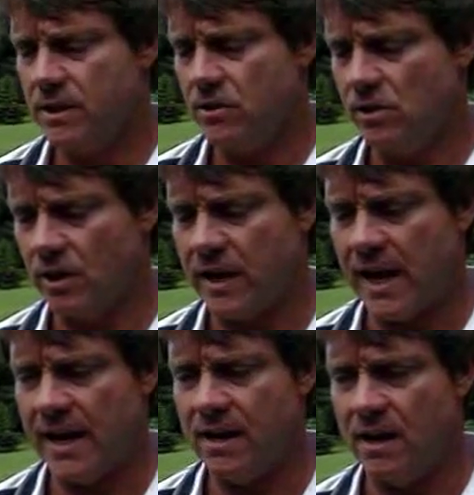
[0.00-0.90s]
You look
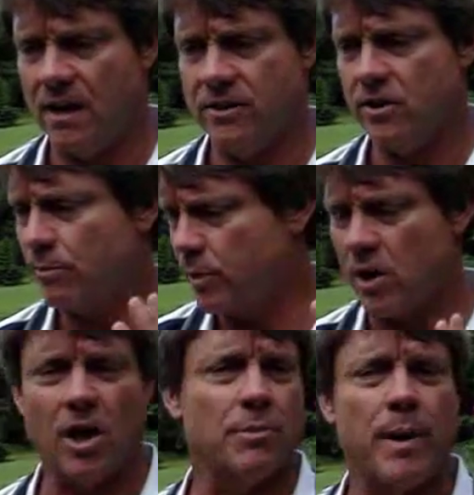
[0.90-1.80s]
at, you can put
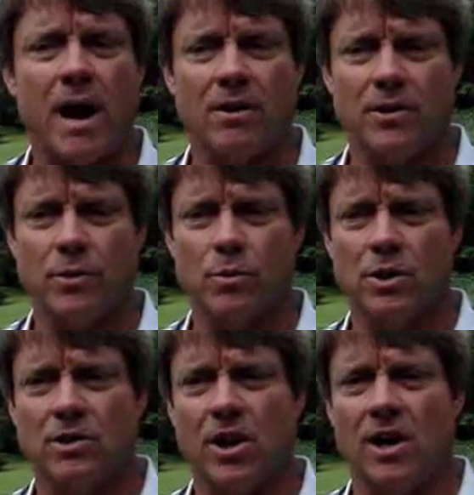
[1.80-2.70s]
all the power in the
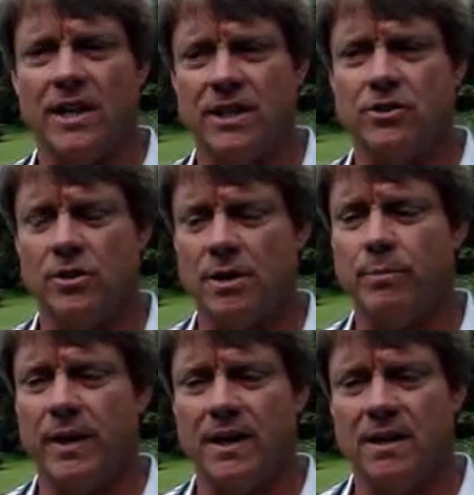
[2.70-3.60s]
world into it,
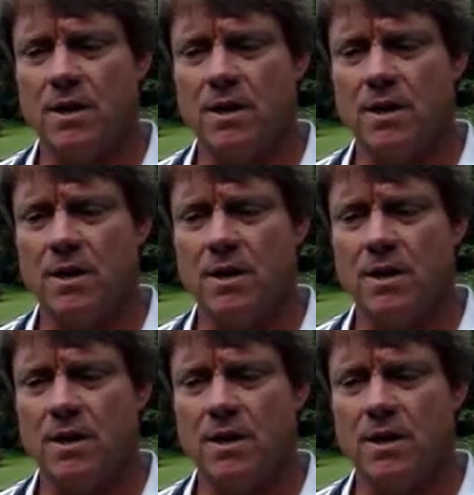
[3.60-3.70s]
but